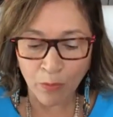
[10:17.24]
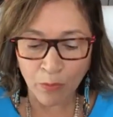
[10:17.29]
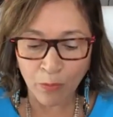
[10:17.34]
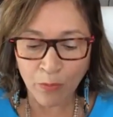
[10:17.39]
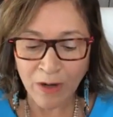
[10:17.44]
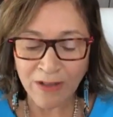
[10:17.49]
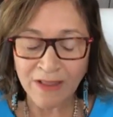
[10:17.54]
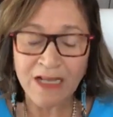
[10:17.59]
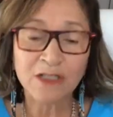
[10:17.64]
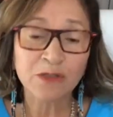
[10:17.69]

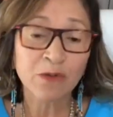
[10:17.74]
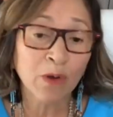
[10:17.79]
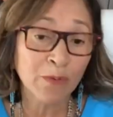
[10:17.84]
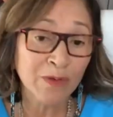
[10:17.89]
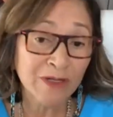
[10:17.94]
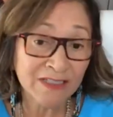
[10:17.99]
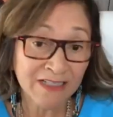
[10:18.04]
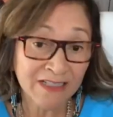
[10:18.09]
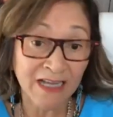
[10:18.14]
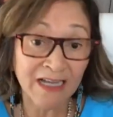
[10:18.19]
And that's why we
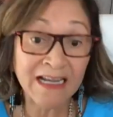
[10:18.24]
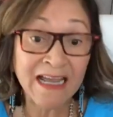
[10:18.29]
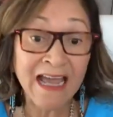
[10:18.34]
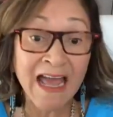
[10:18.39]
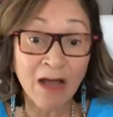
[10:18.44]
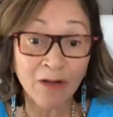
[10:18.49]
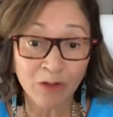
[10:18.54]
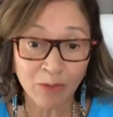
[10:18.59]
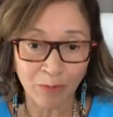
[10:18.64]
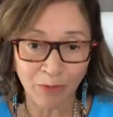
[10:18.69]
stay
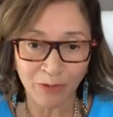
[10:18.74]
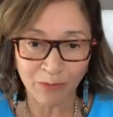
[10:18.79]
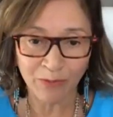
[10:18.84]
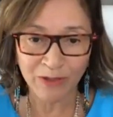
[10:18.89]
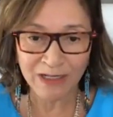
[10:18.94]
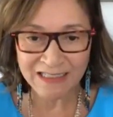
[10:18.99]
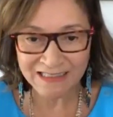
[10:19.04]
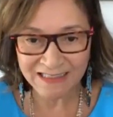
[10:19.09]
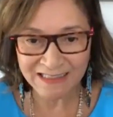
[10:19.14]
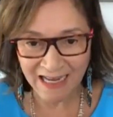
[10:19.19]
accountable.
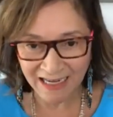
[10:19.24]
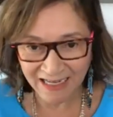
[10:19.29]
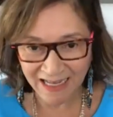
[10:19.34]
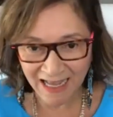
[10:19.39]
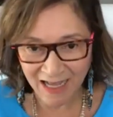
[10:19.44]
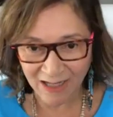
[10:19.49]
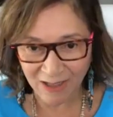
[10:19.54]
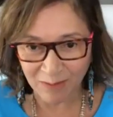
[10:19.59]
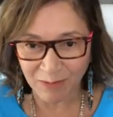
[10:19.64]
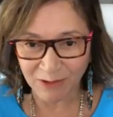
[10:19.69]
We stay
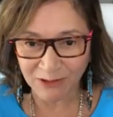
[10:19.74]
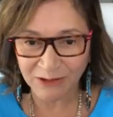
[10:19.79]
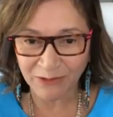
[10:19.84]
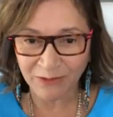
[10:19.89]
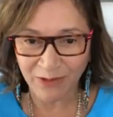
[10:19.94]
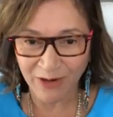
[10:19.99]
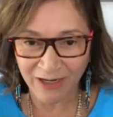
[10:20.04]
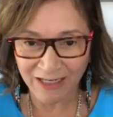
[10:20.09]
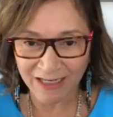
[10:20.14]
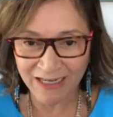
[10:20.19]
accountable to
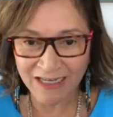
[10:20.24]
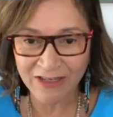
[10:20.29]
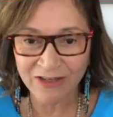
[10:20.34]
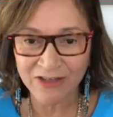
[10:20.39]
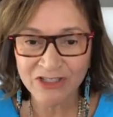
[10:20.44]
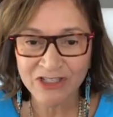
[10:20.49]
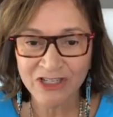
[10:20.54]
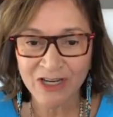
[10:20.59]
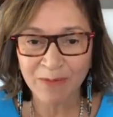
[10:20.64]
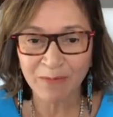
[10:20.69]
our
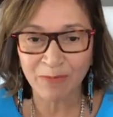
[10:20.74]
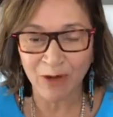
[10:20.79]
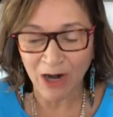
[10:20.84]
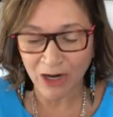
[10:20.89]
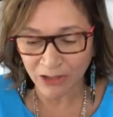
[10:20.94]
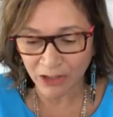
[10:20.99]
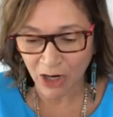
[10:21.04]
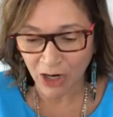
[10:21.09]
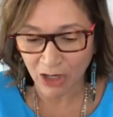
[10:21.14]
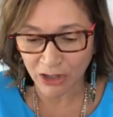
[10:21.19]
leadership,
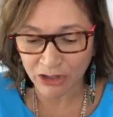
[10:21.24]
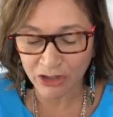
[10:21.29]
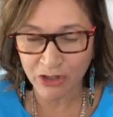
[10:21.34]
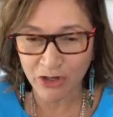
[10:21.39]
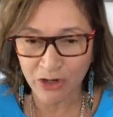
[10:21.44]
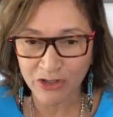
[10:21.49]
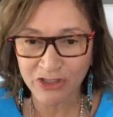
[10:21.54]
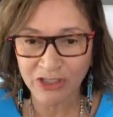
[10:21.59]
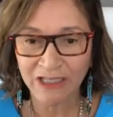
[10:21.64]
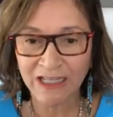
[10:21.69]
our, our
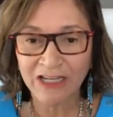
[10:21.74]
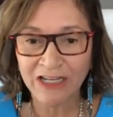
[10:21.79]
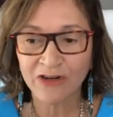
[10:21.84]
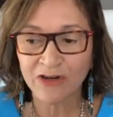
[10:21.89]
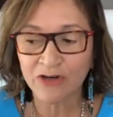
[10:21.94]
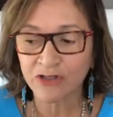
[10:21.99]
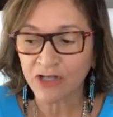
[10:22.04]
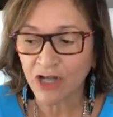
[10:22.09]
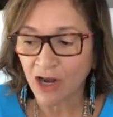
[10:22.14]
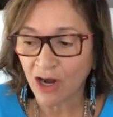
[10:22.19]
church
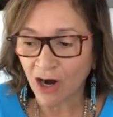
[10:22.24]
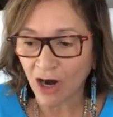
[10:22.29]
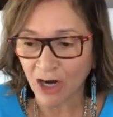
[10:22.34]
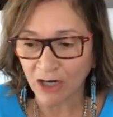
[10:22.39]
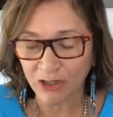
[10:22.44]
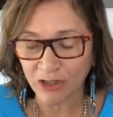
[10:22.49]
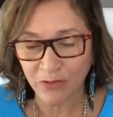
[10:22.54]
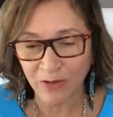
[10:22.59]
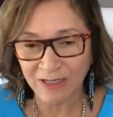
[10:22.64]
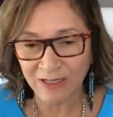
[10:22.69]
leaders, our
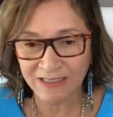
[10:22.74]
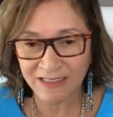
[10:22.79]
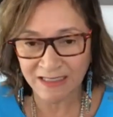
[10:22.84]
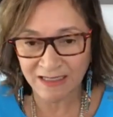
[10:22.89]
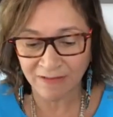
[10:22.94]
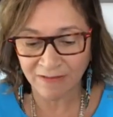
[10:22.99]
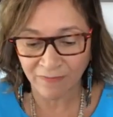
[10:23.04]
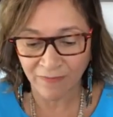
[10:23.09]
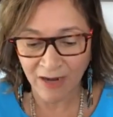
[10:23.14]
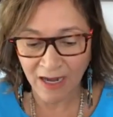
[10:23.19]
trusted
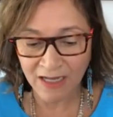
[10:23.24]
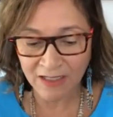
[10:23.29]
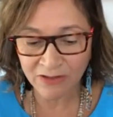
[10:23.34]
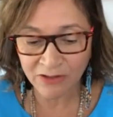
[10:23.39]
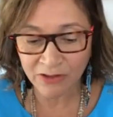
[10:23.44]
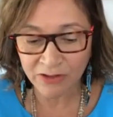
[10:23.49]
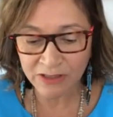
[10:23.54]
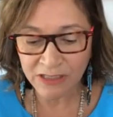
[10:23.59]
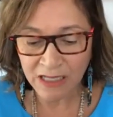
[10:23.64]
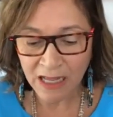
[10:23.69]

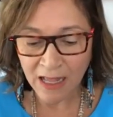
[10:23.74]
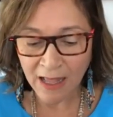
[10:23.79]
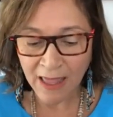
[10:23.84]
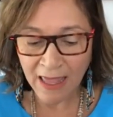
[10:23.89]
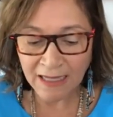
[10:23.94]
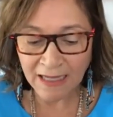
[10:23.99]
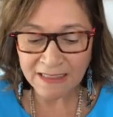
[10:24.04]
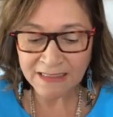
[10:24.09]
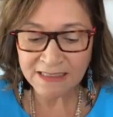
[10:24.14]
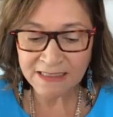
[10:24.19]
advisors.
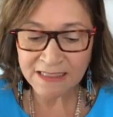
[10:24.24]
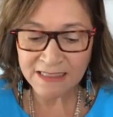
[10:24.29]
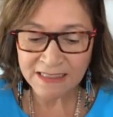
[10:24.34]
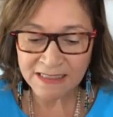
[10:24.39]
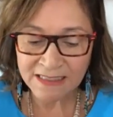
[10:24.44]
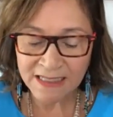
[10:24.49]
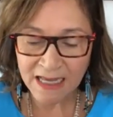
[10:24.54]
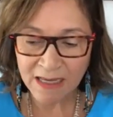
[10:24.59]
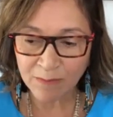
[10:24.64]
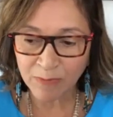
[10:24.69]
And it's the
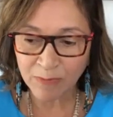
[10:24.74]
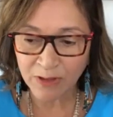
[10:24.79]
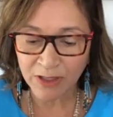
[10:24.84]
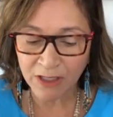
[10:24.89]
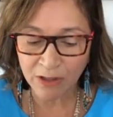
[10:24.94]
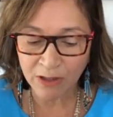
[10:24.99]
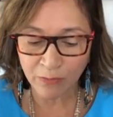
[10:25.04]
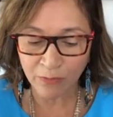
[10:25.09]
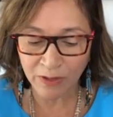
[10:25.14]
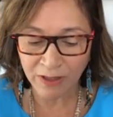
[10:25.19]
same
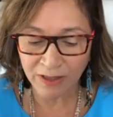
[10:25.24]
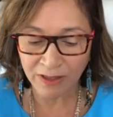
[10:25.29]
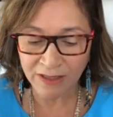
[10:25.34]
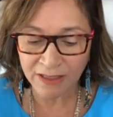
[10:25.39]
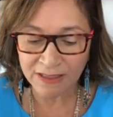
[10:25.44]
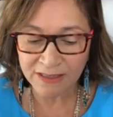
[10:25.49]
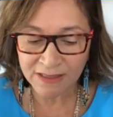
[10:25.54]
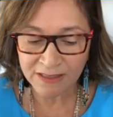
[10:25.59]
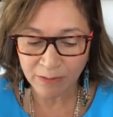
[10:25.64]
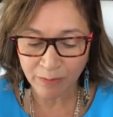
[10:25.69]
thing with
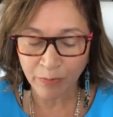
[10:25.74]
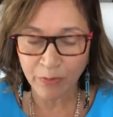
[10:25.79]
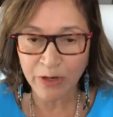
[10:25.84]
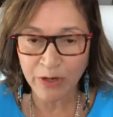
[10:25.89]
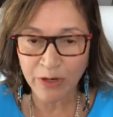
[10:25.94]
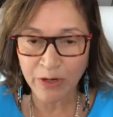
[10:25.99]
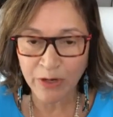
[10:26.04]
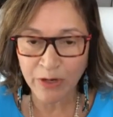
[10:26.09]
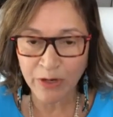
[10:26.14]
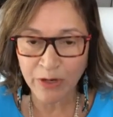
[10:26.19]
this
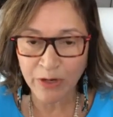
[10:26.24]
Supreme